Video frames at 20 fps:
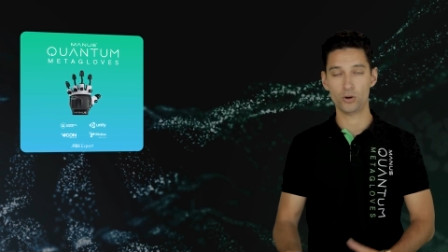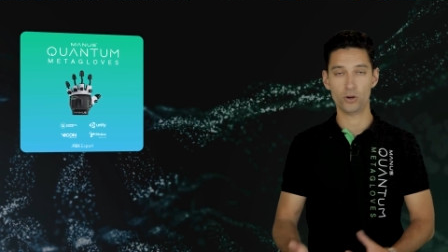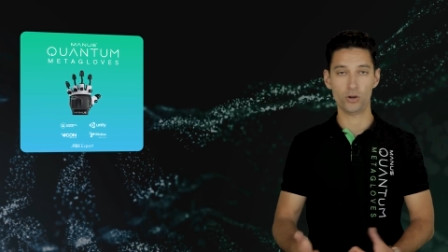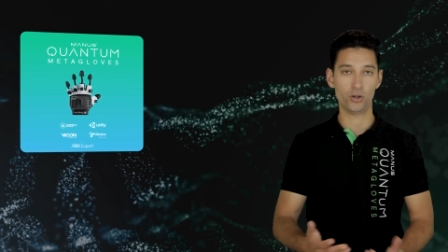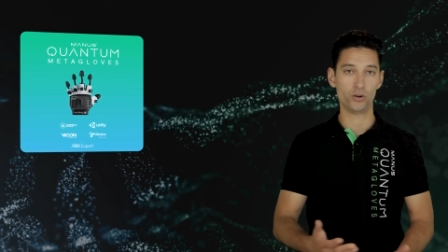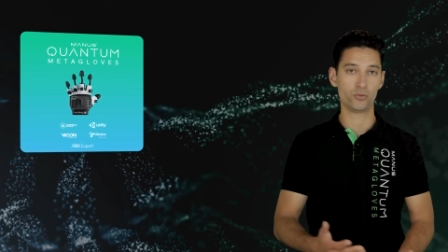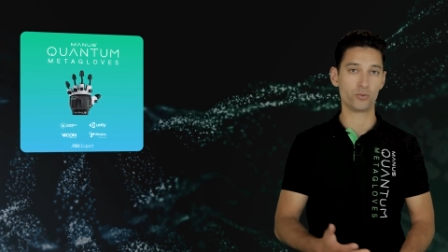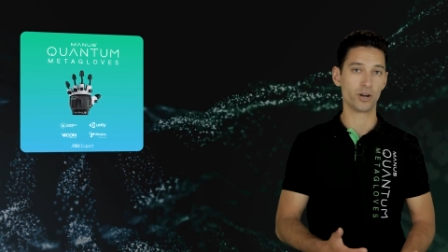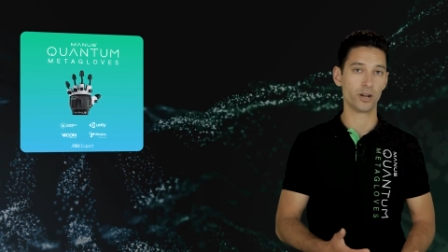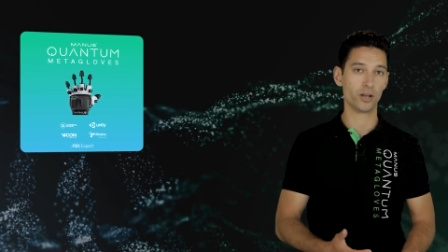
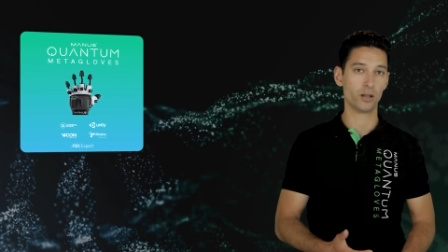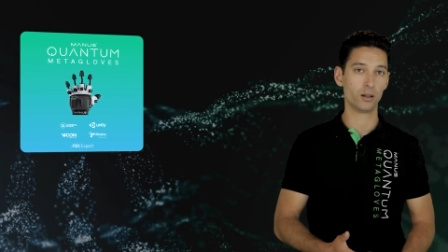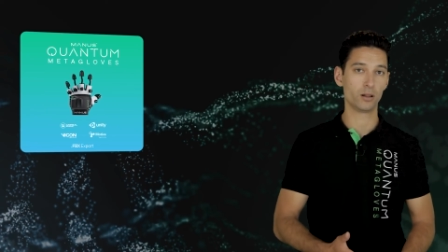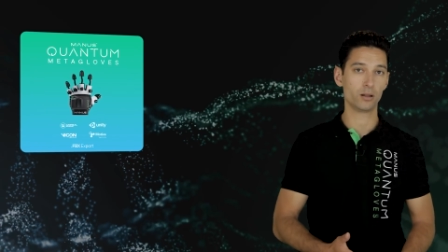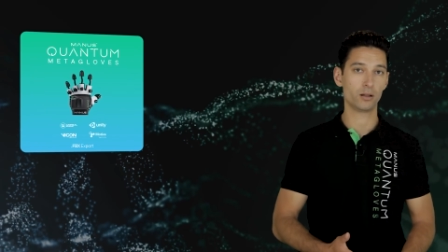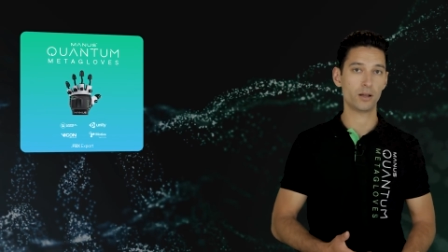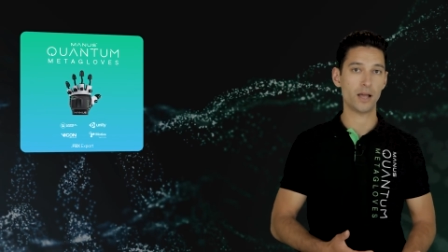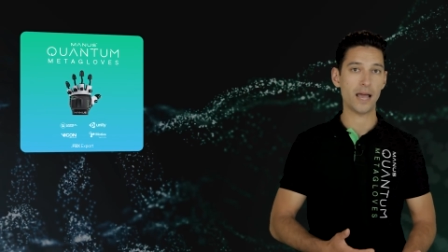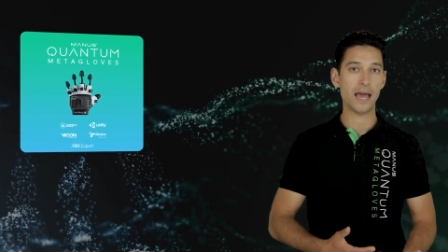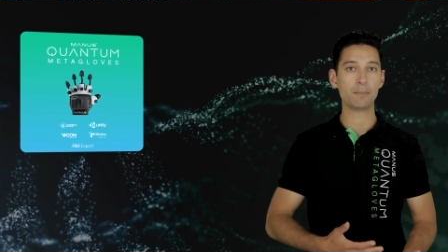
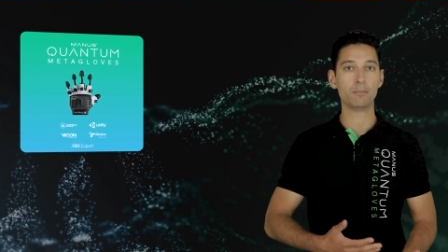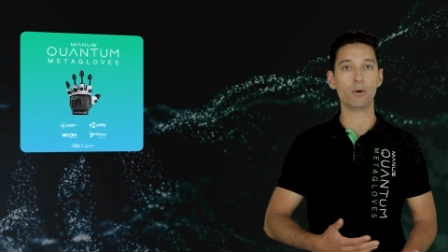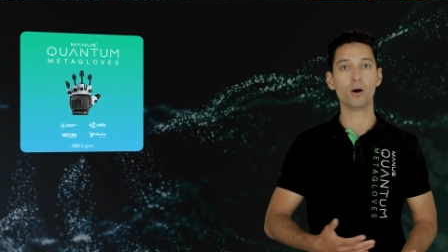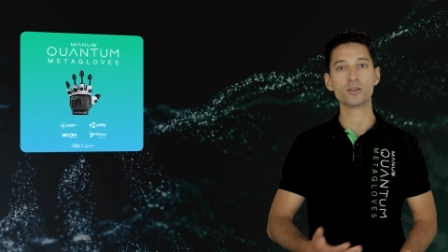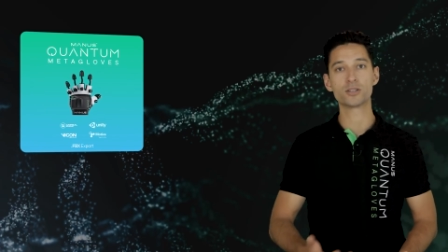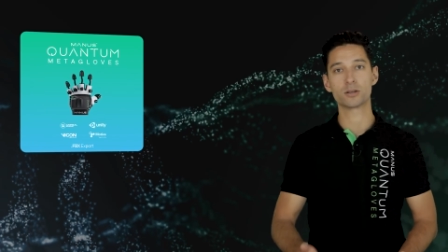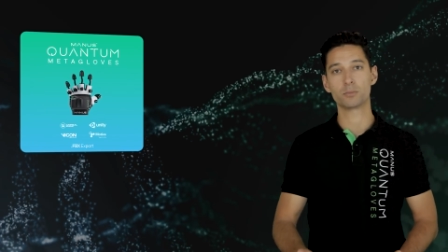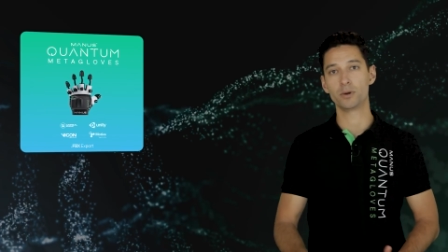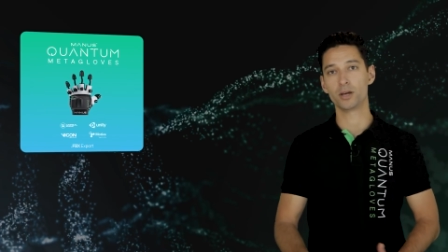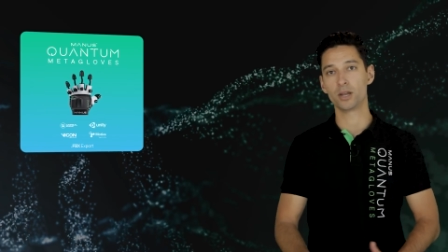Unreal and
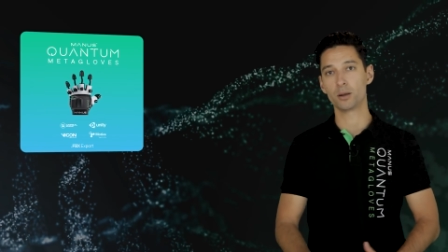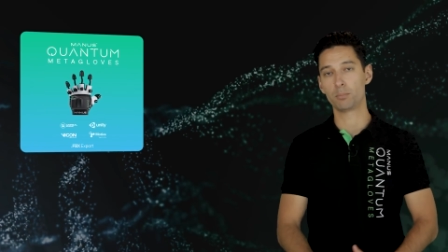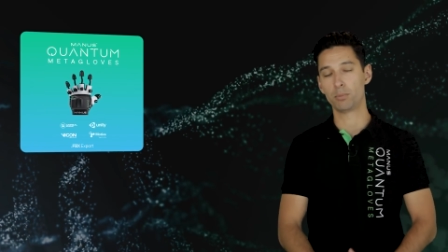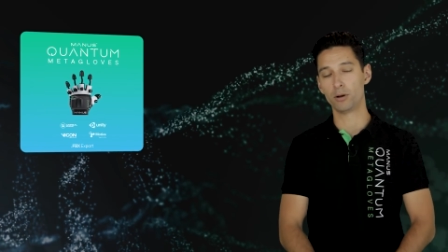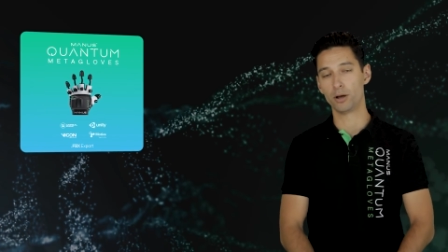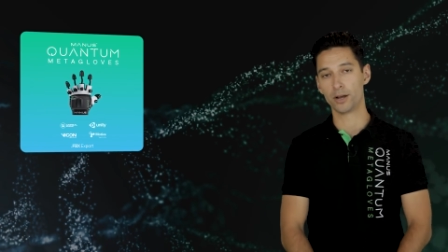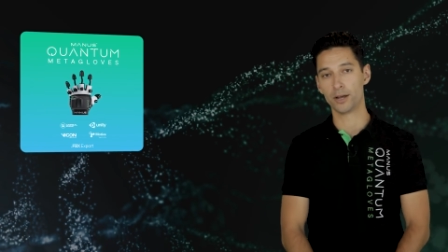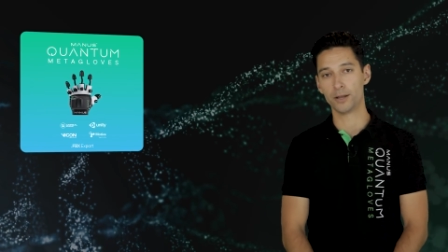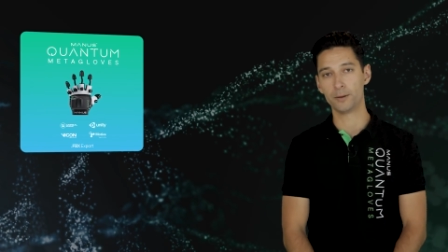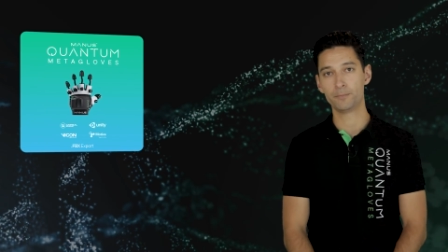Motion Builder
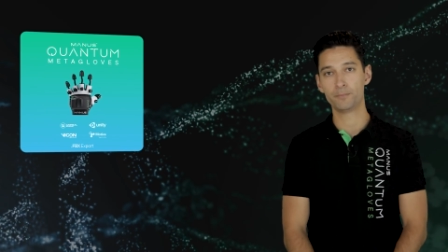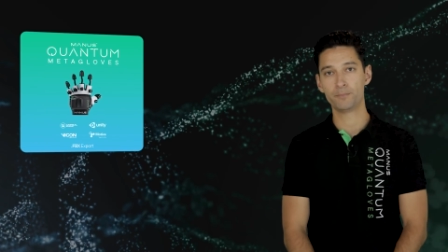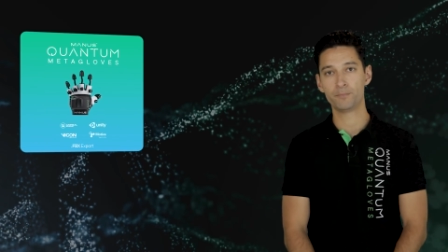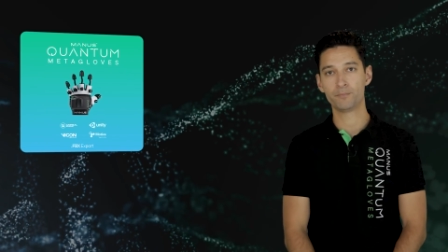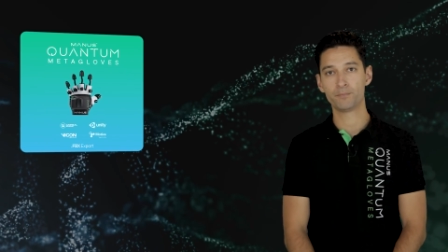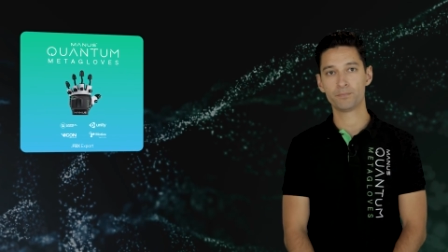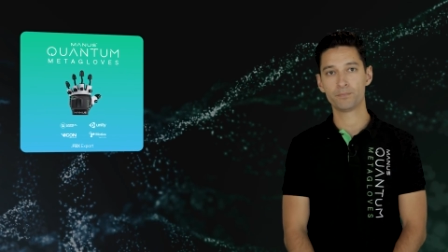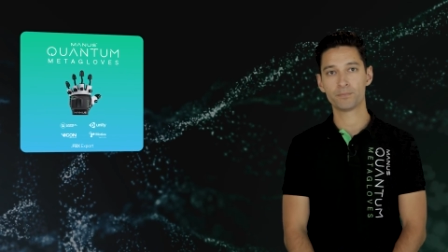plugin,